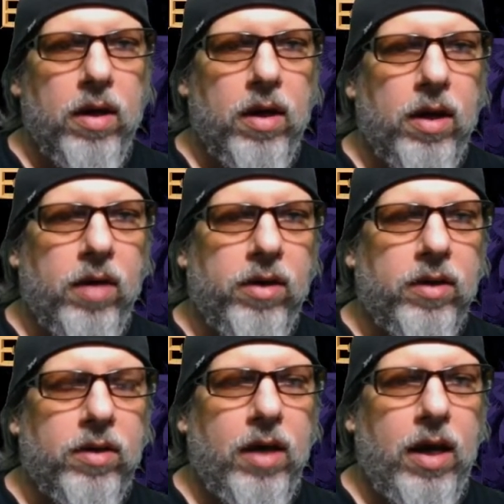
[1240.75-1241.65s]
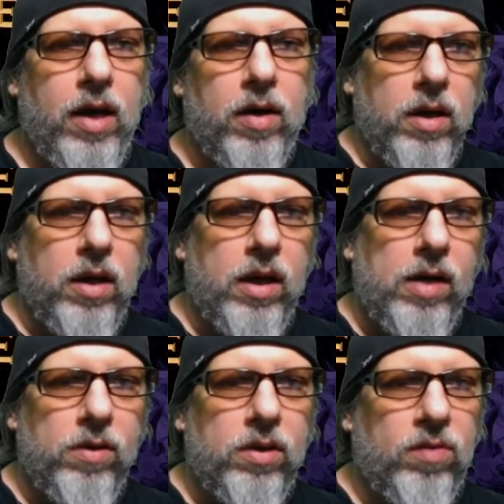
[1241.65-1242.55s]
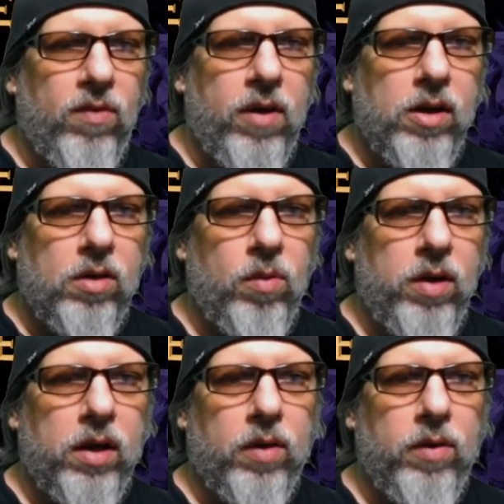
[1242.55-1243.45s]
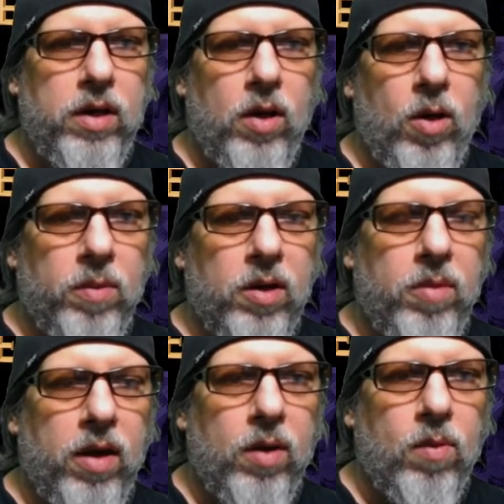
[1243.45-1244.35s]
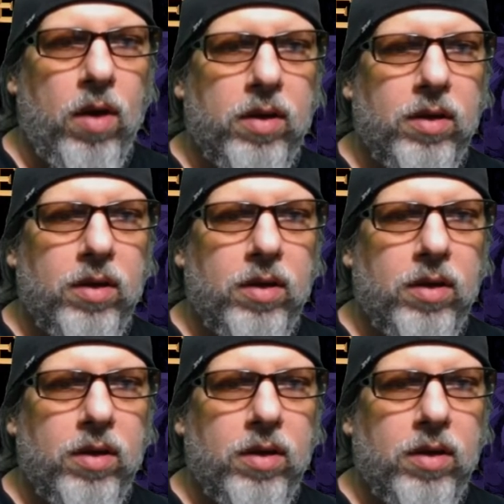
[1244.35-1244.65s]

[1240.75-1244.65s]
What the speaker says: and they would get scared, and it would just find its way to creak open no matter what,